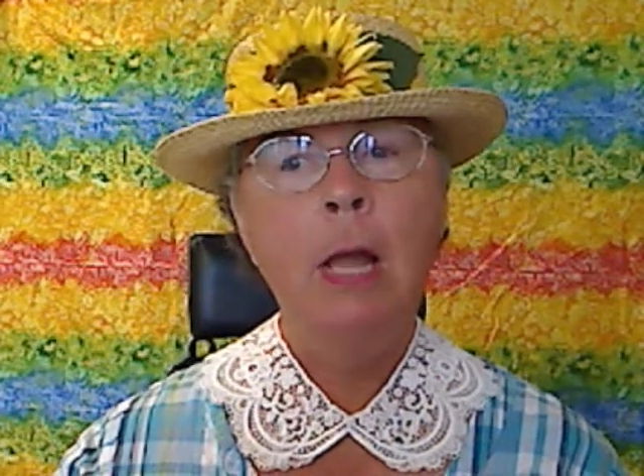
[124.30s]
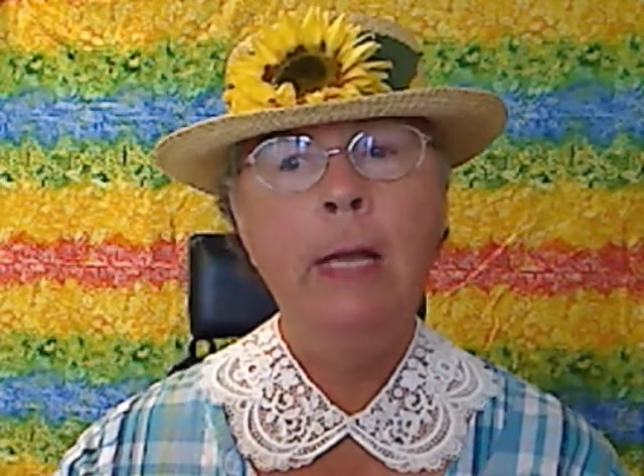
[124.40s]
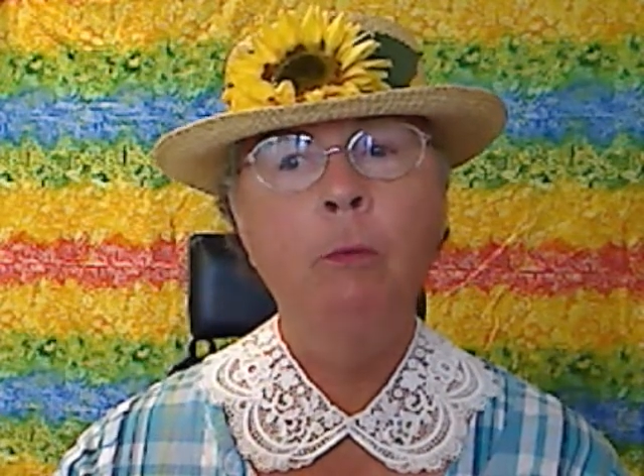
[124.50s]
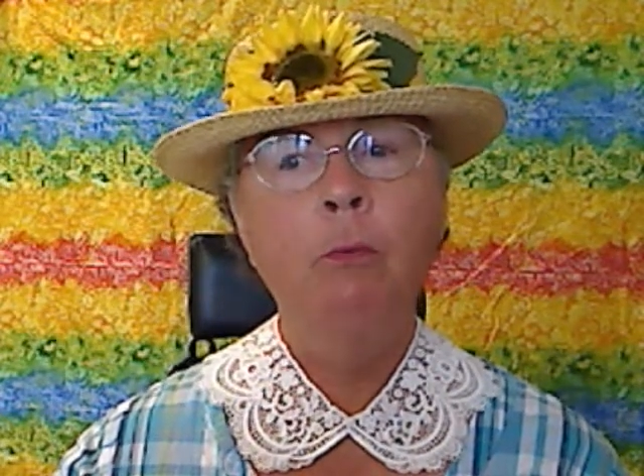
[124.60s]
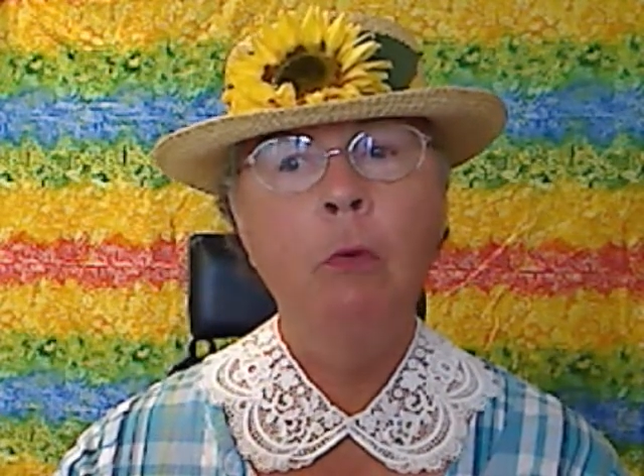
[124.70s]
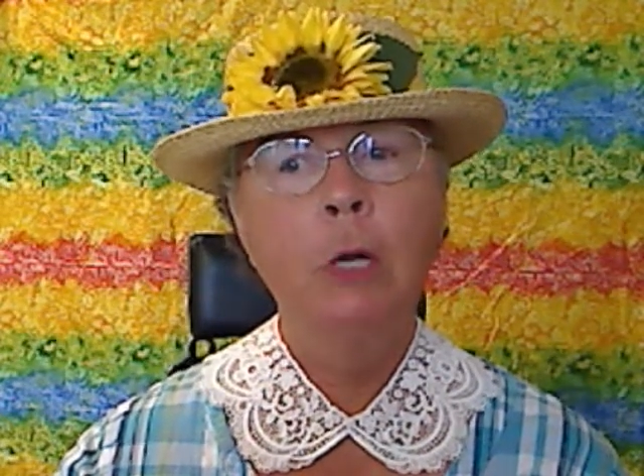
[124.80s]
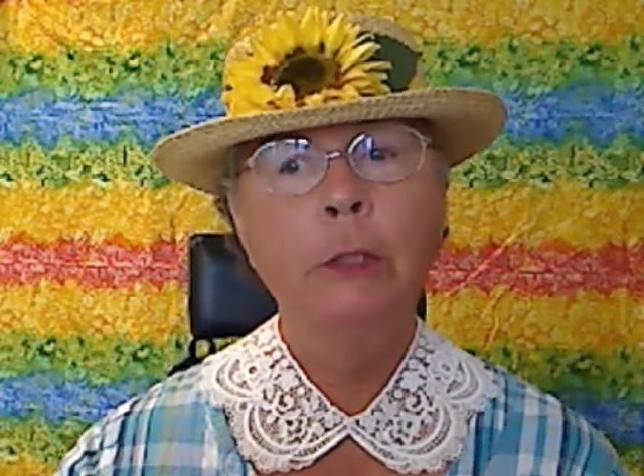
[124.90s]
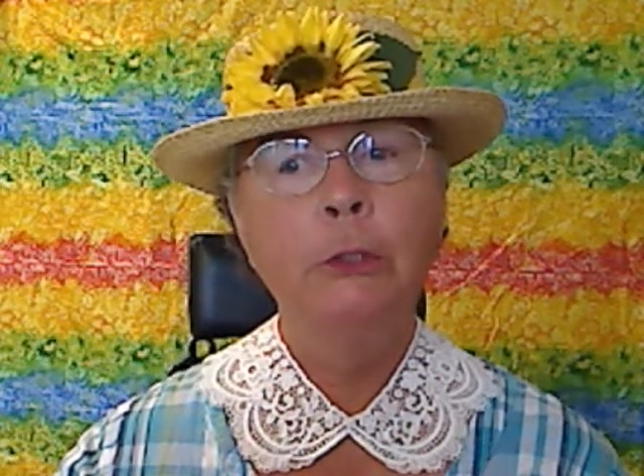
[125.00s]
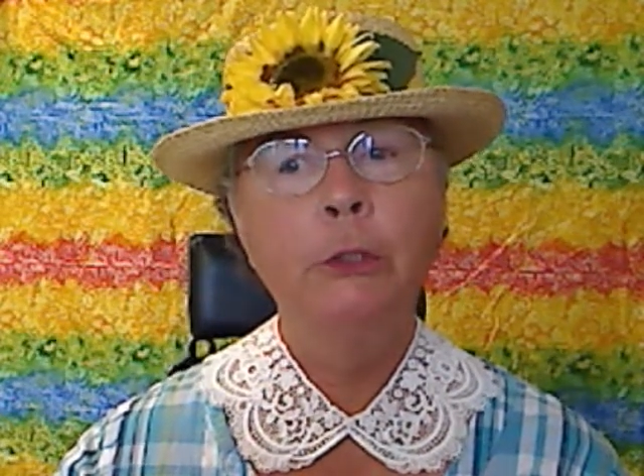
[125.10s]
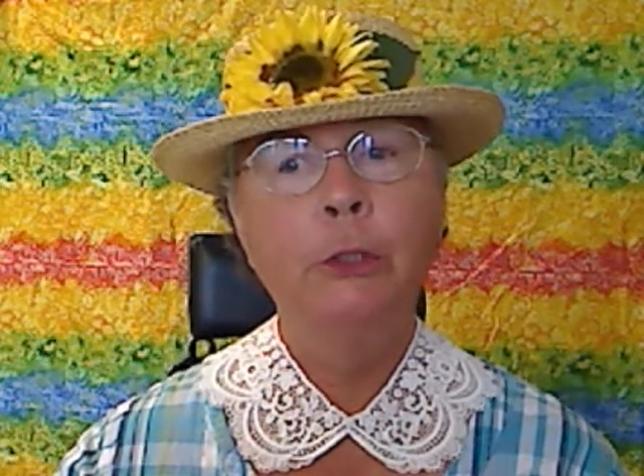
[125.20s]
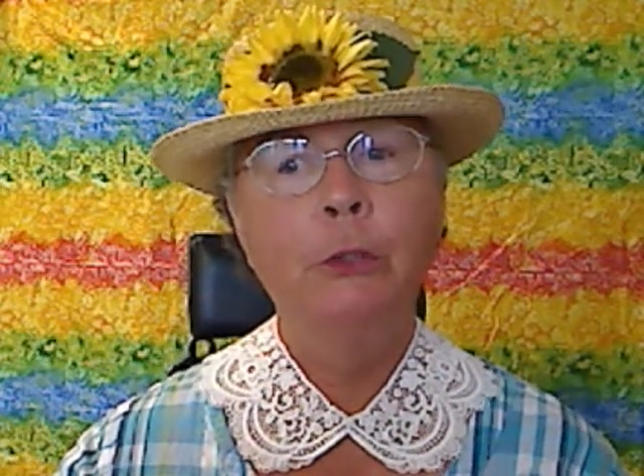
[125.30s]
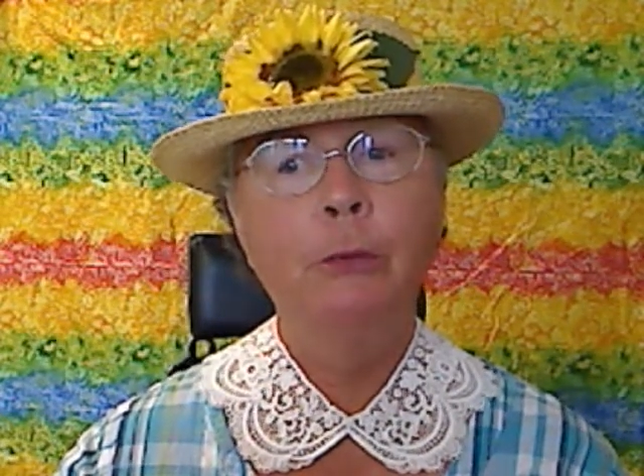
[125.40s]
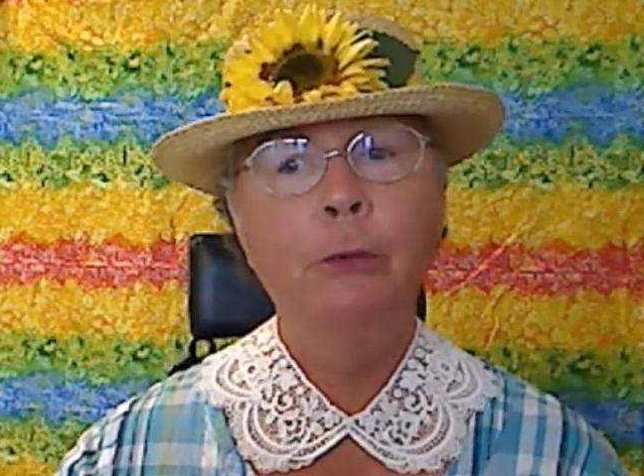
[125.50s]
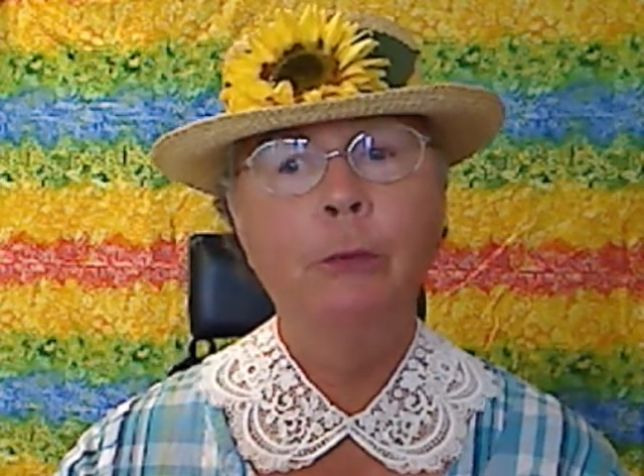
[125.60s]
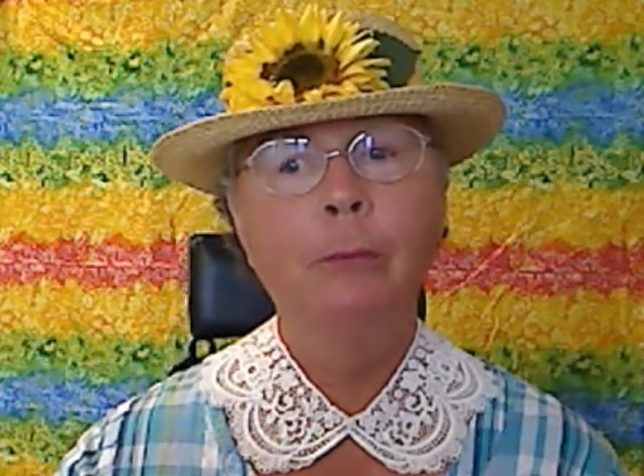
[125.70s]
I want
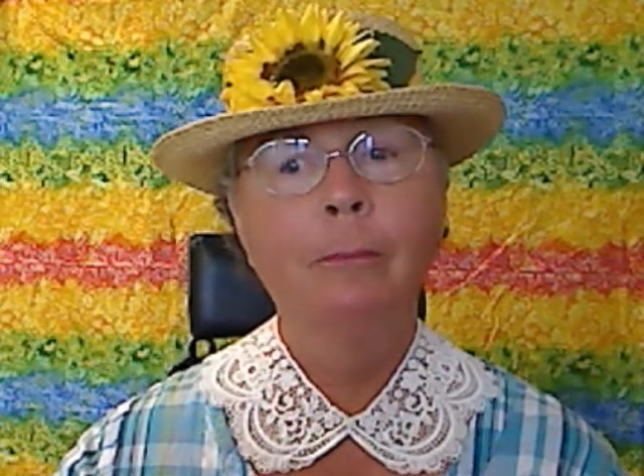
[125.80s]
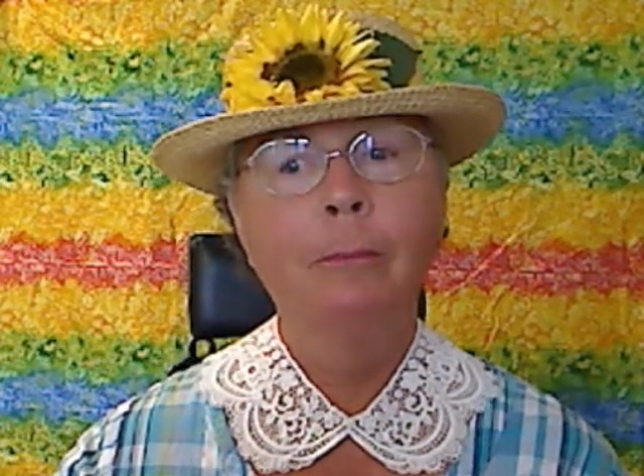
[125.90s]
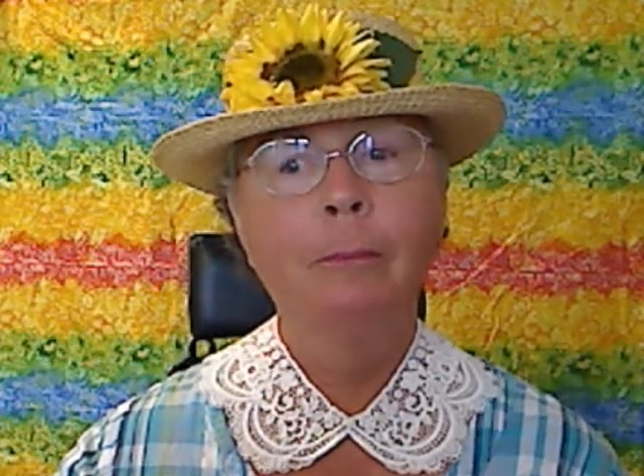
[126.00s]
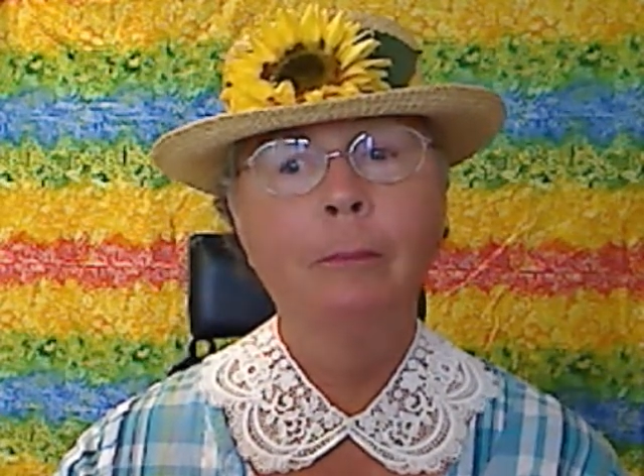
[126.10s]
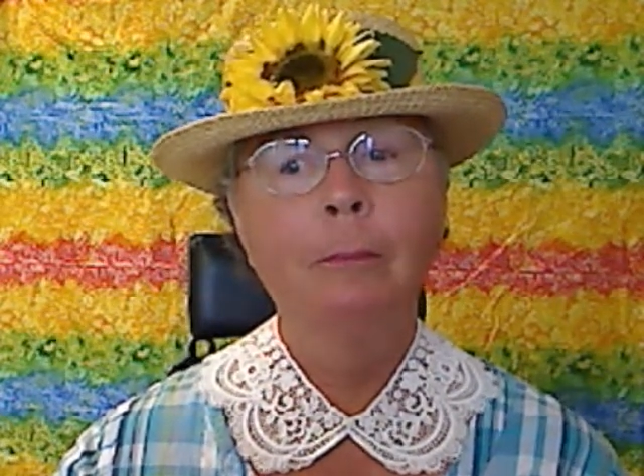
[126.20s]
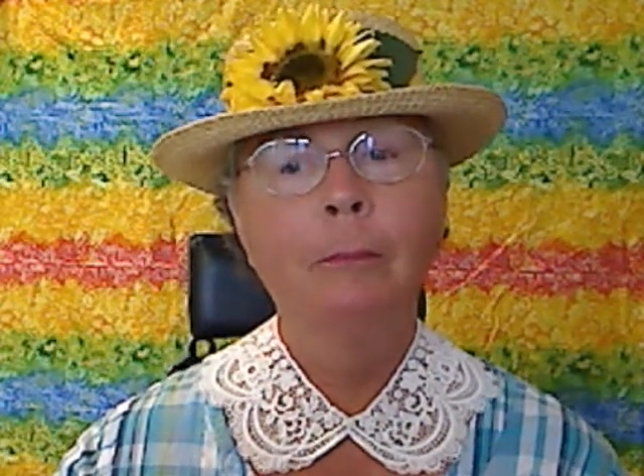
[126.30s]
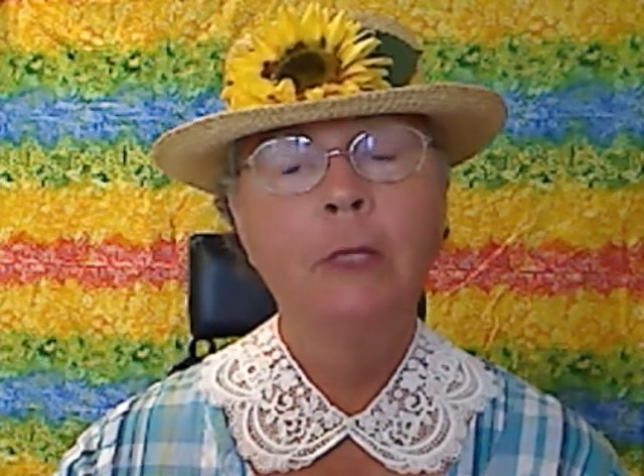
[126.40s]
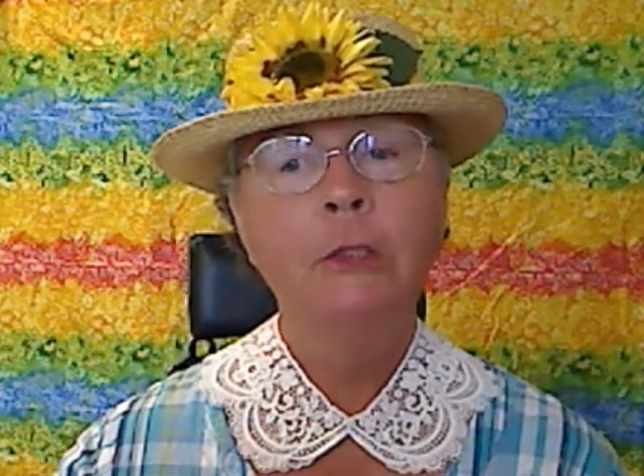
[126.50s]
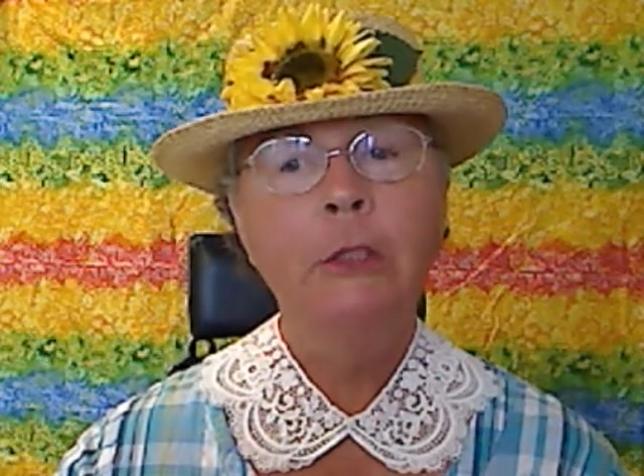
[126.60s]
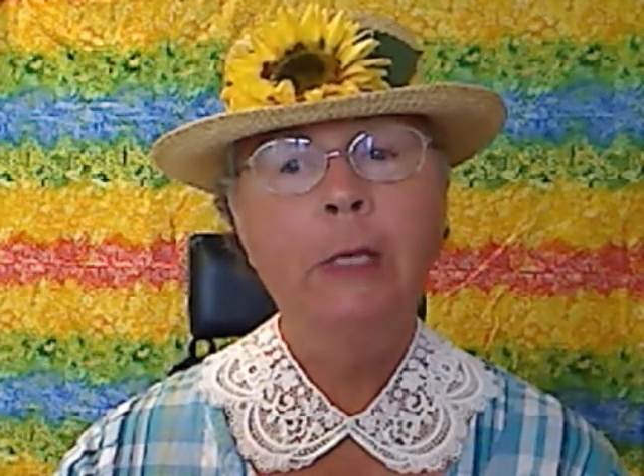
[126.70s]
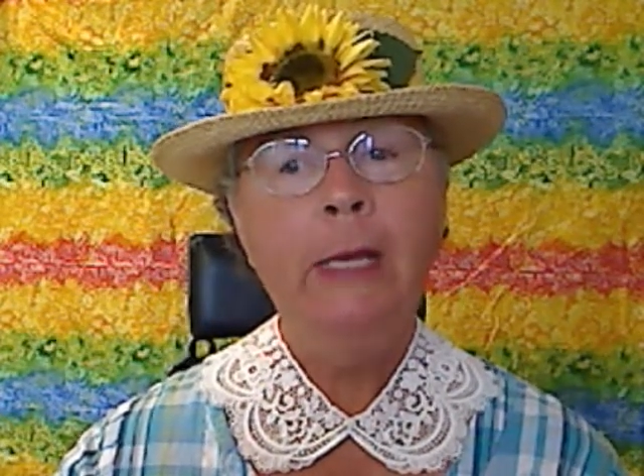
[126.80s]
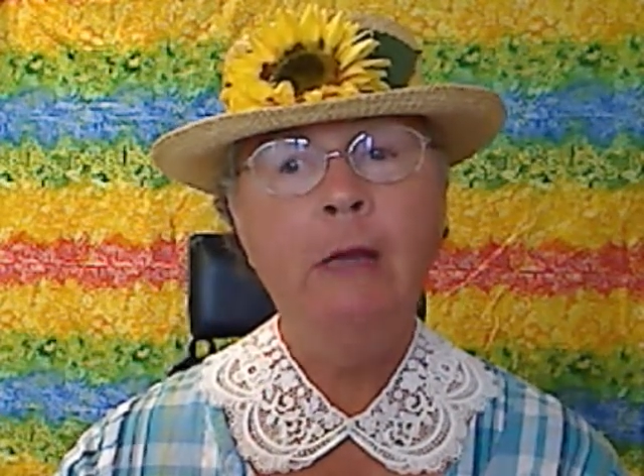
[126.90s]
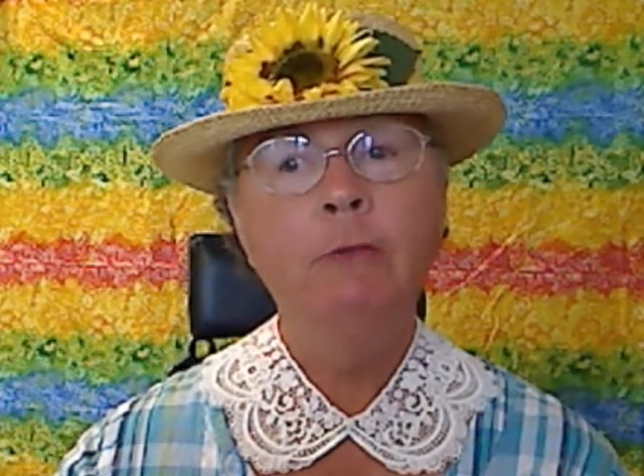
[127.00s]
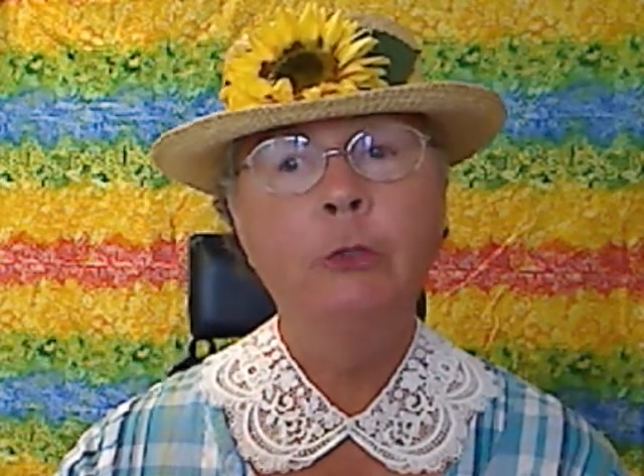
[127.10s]
you to have